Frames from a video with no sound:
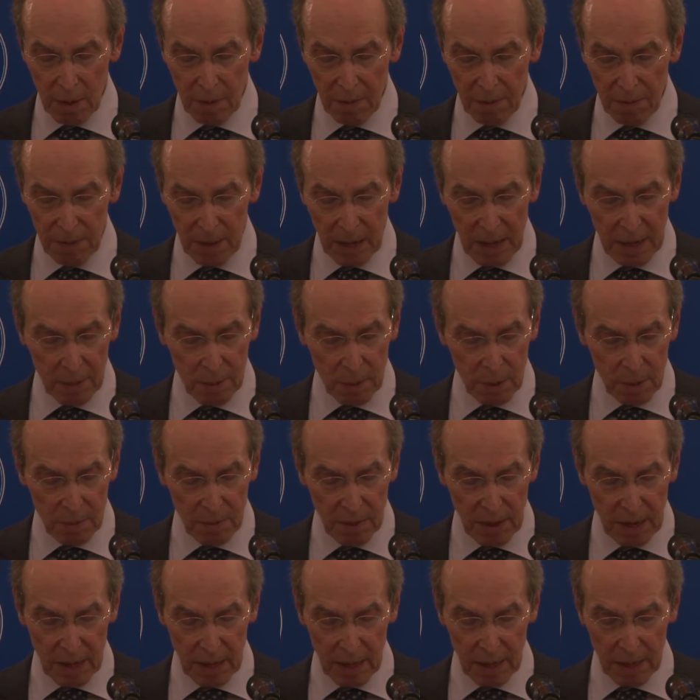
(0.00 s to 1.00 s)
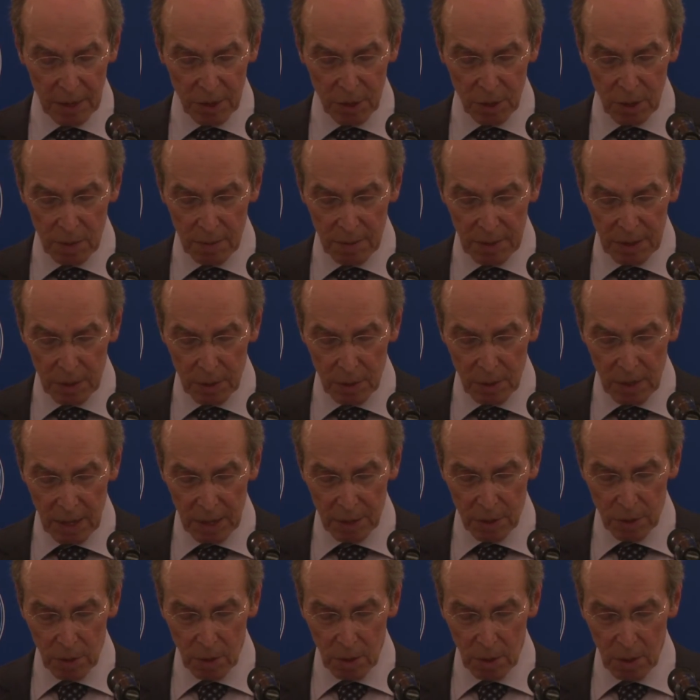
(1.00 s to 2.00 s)
a flagrant violation of
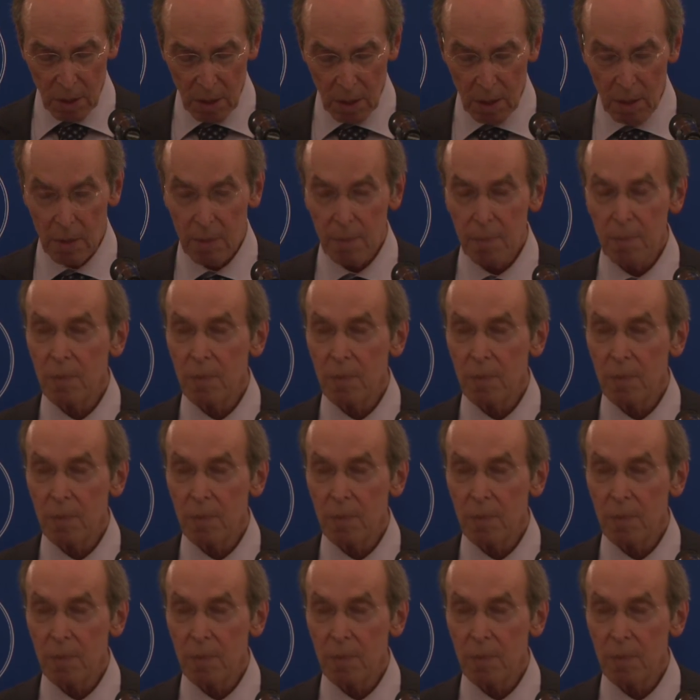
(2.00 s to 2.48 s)
international law.